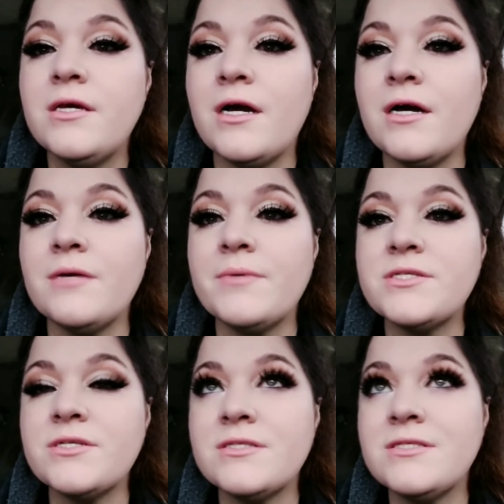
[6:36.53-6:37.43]
As
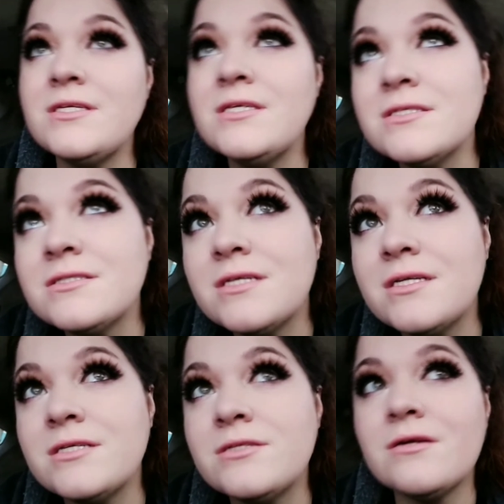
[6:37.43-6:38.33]
you can see, it's
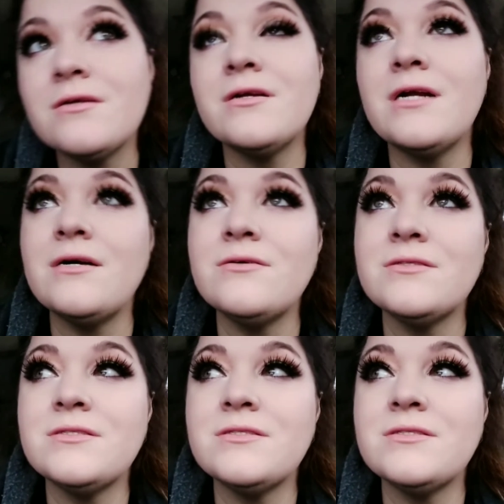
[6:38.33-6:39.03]
getting darker out.